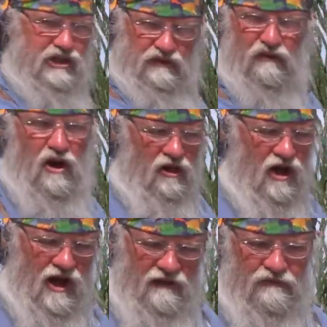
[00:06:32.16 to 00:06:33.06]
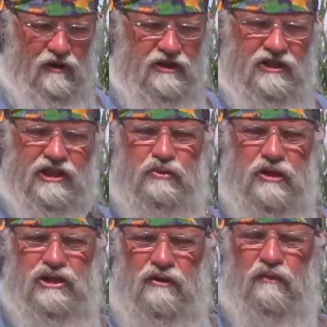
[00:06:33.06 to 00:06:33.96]
just fall off, whereas this,
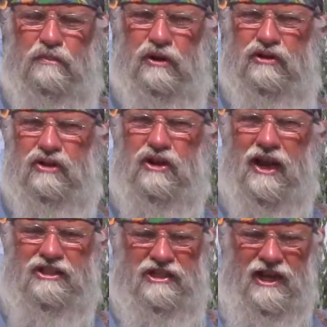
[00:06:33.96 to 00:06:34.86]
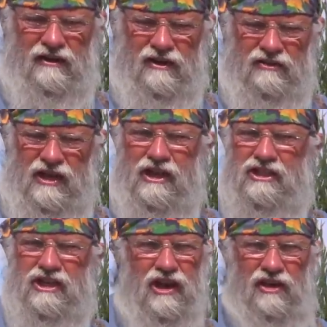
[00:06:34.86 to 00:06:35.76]
once you've put the nuts down on
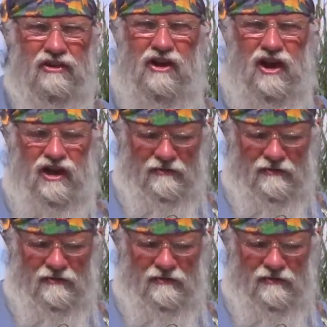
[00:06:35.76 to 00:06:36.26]
these, they're not